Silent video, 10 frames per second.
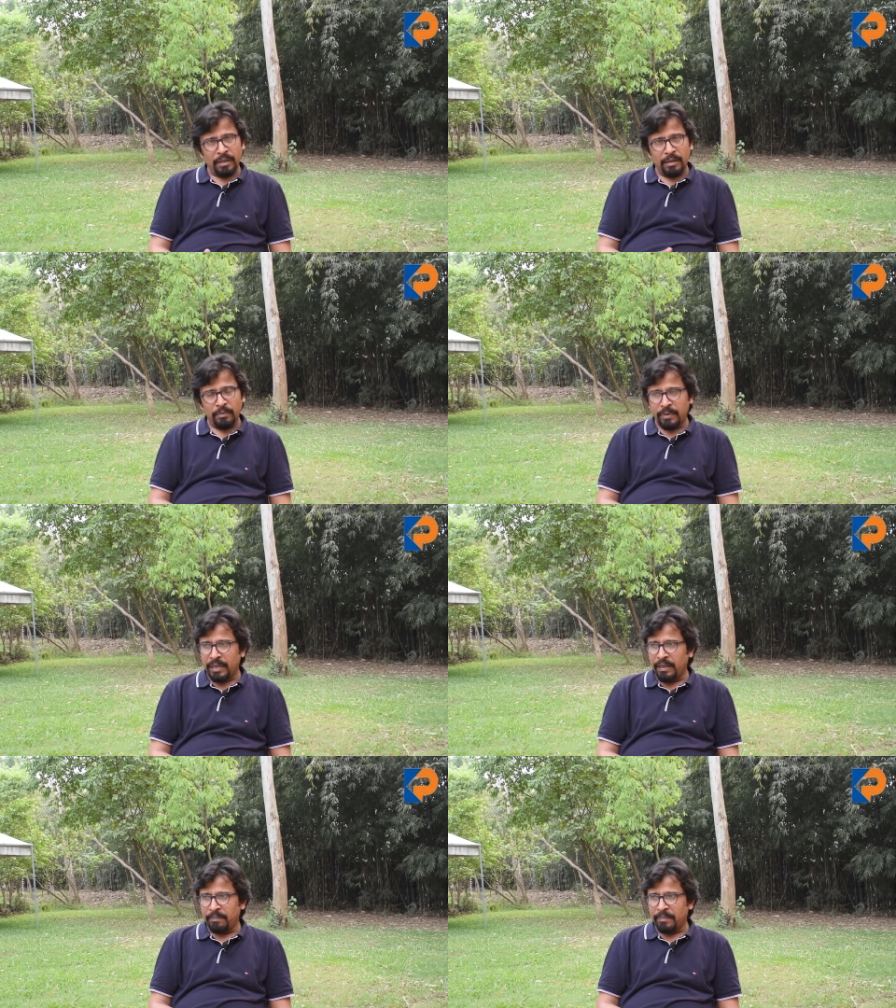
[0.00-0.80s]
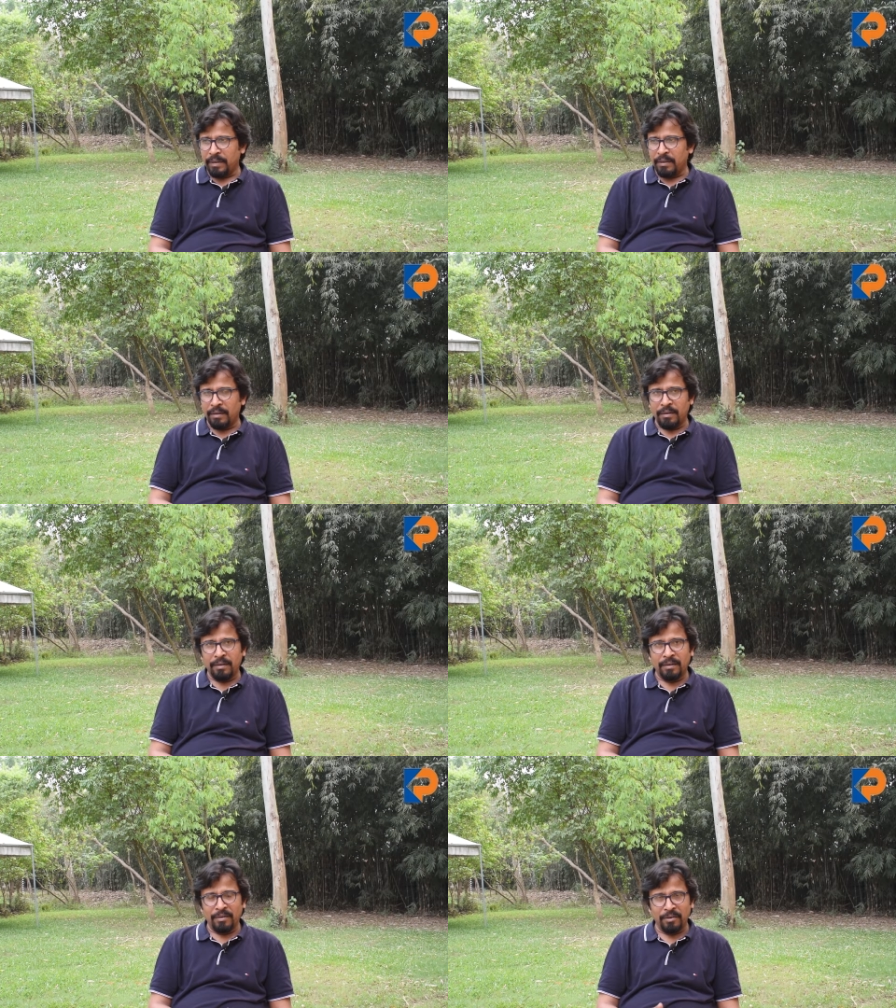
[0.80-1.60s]
in a very
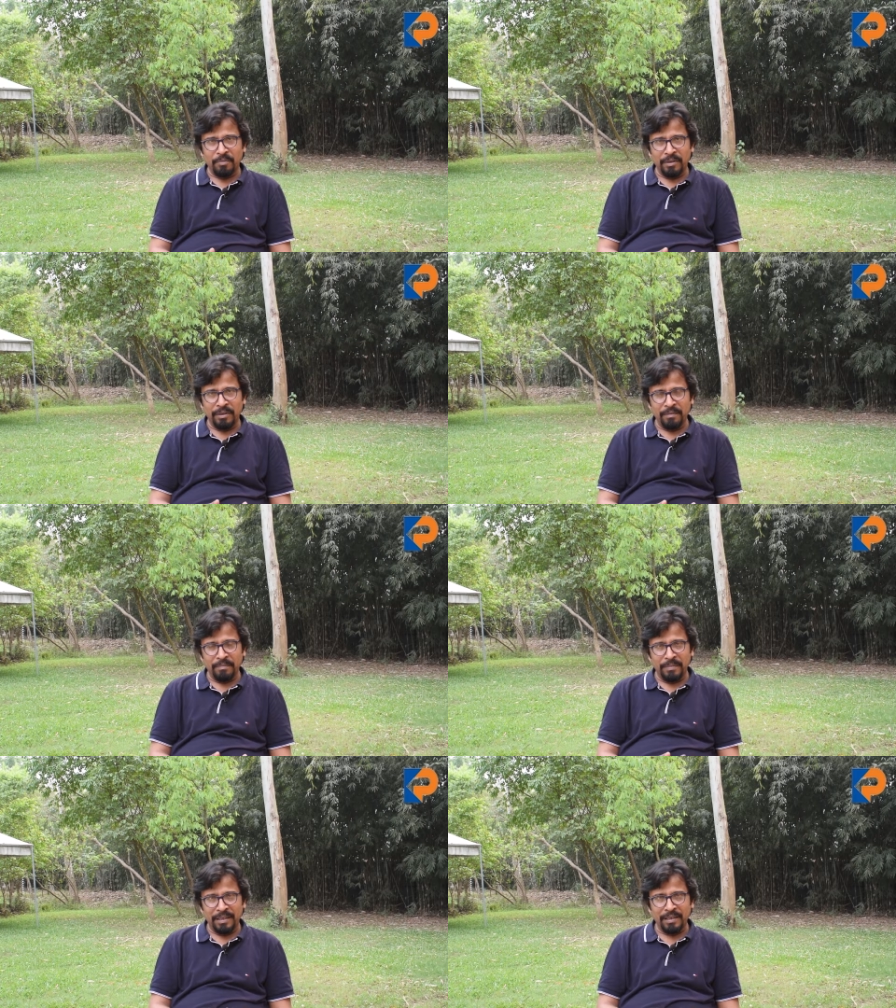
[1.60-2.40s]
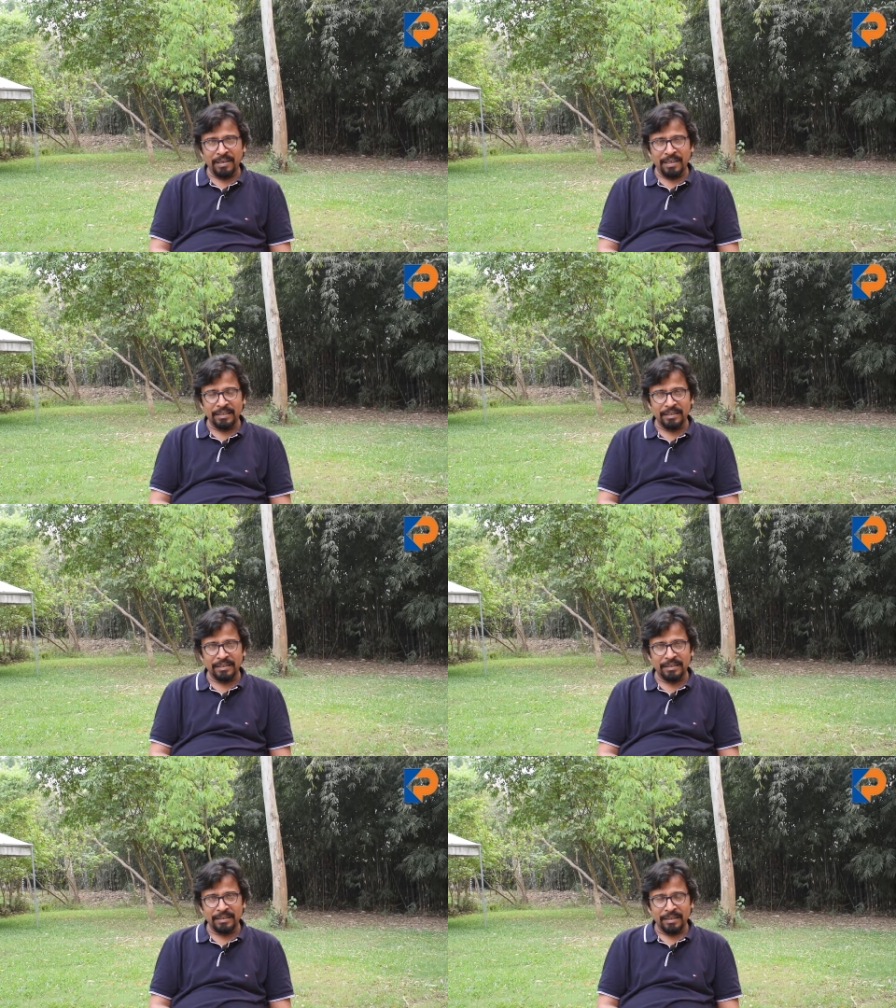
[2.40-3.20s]
normal middle
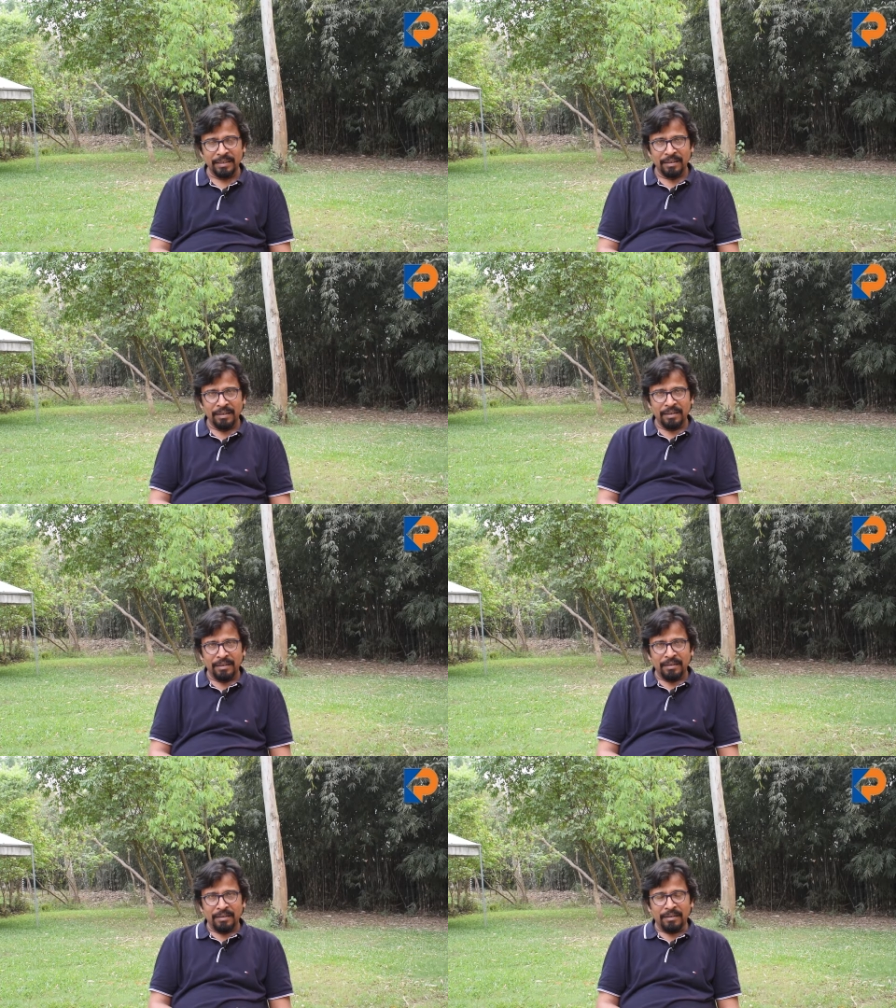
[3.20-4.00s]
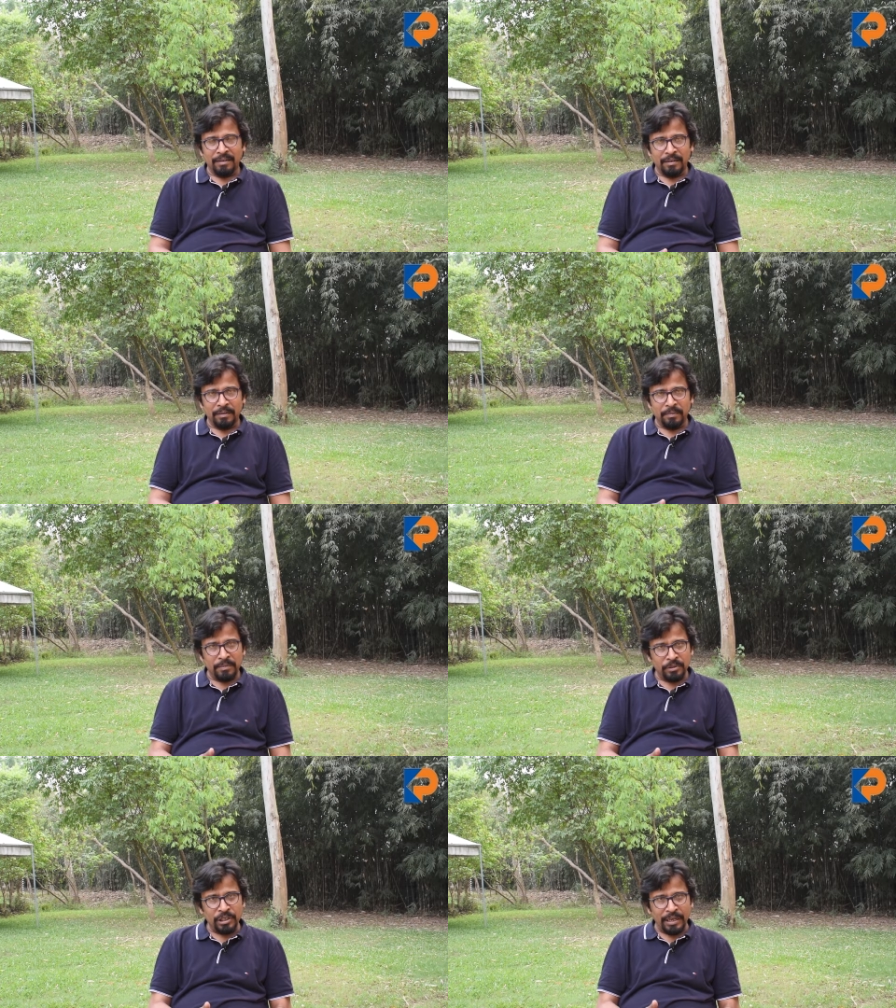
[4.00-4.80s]
class
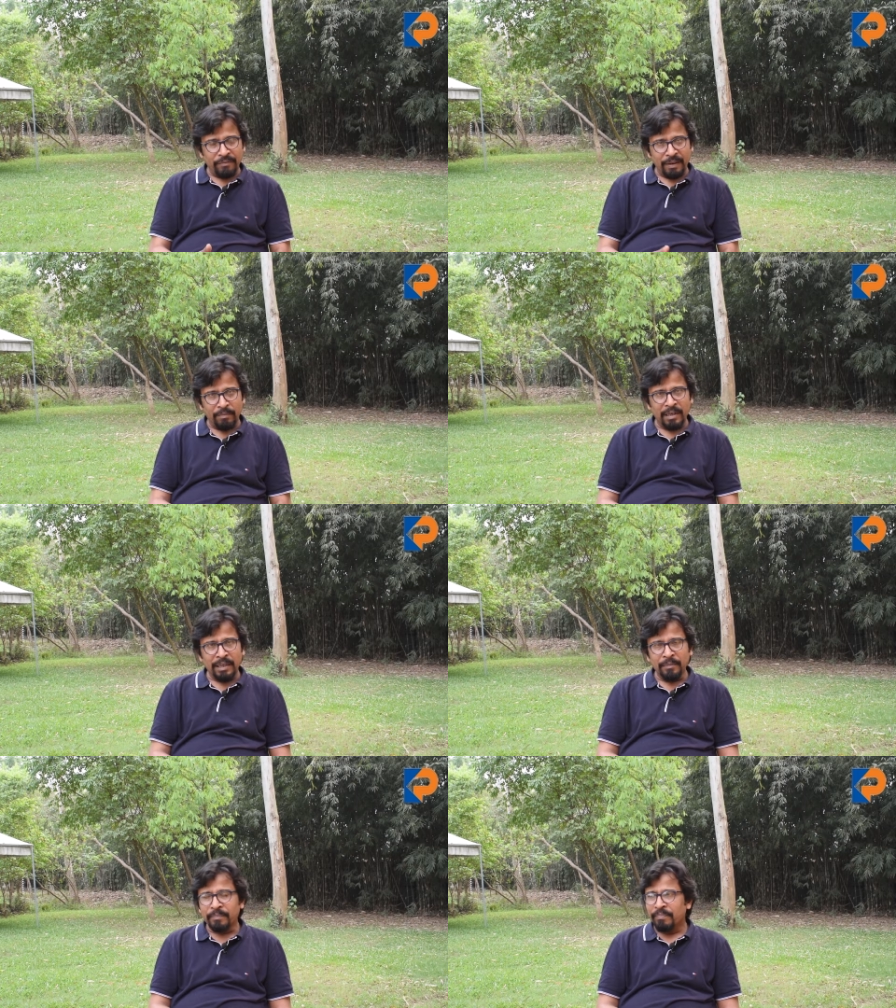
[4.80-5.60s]
Jain family.